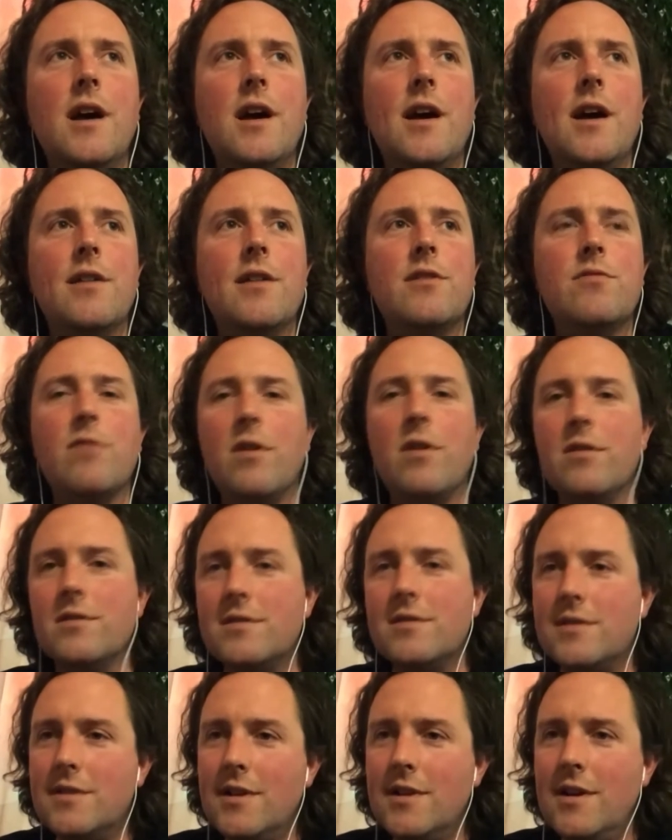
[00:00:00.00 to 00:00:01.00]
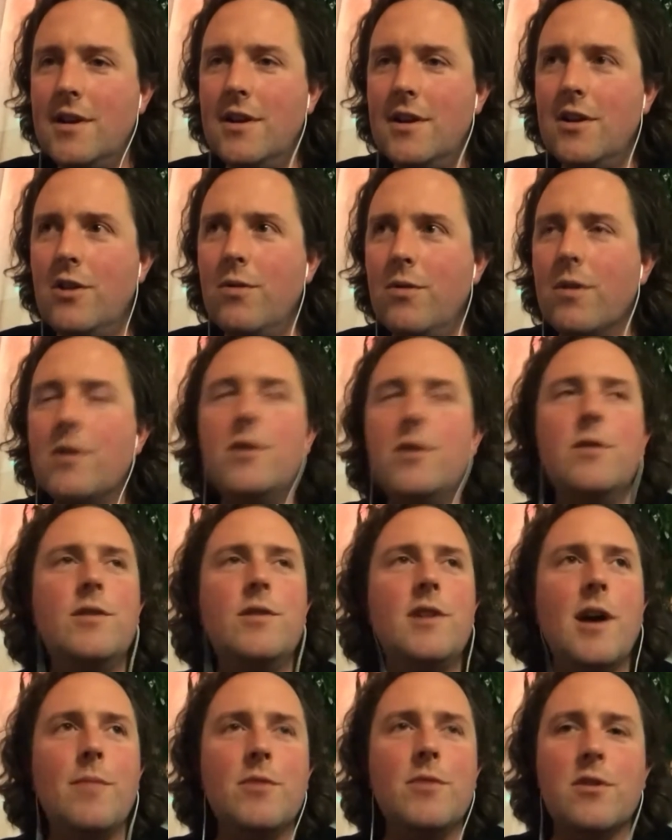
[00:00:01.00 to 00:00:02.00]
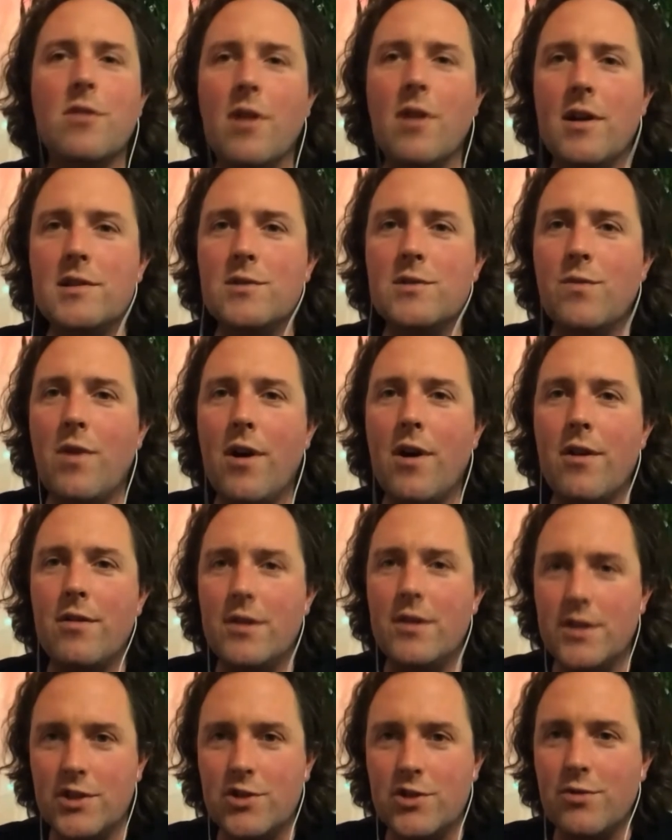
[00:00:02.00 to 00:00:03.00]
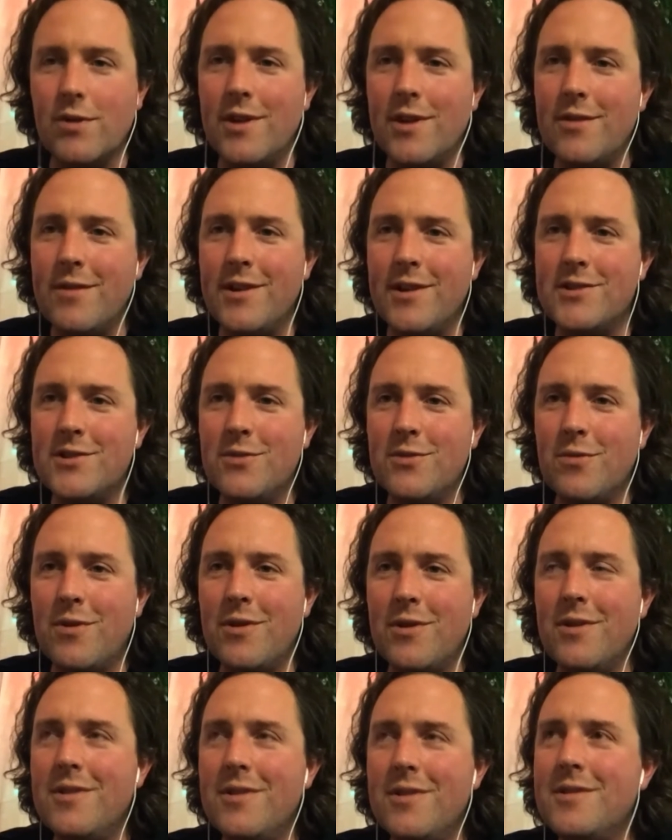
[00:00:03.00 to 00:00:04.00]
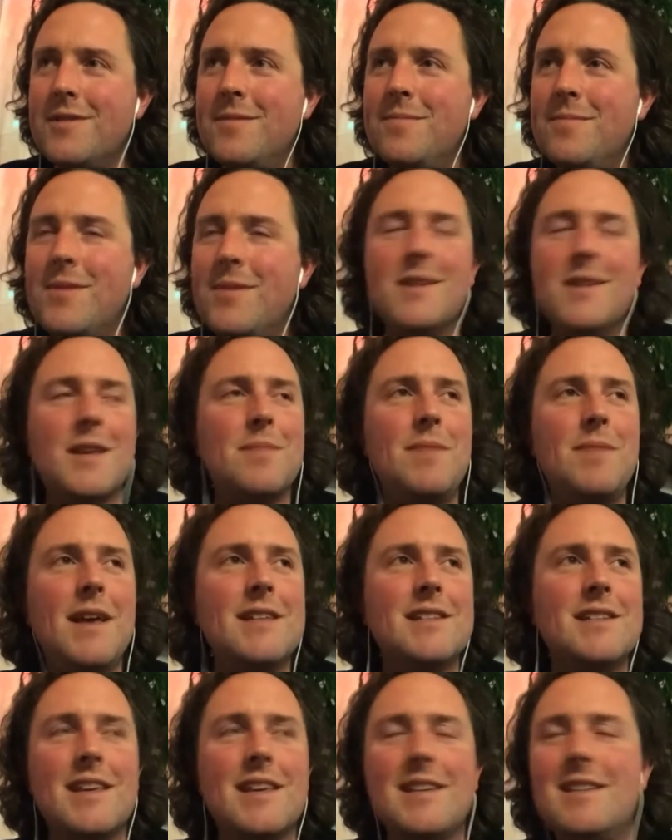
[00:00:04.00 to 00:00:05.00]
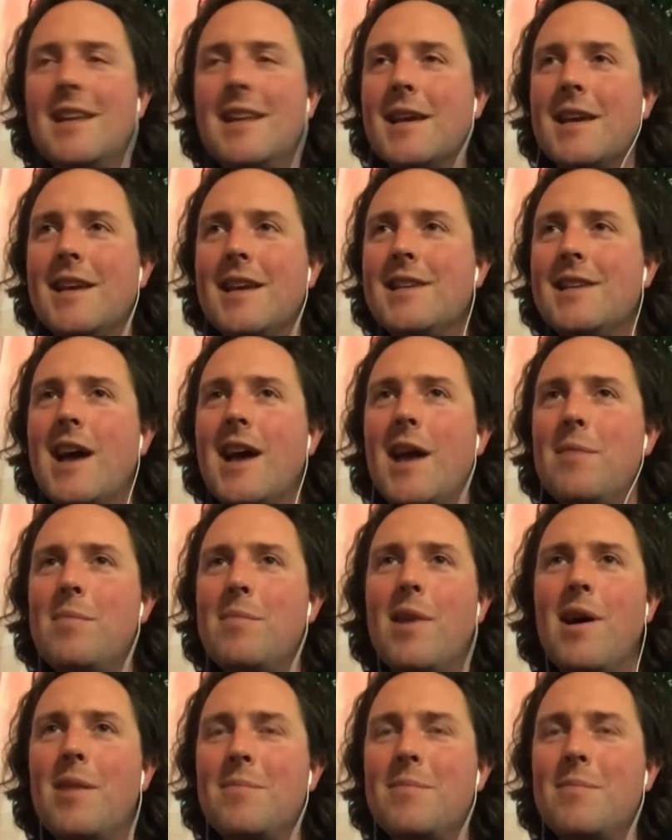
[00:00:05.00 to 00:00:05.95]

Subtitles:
thralls who are too dumb to cross the water and destroy the rest of the world. But it's like basically a ticking time bomb.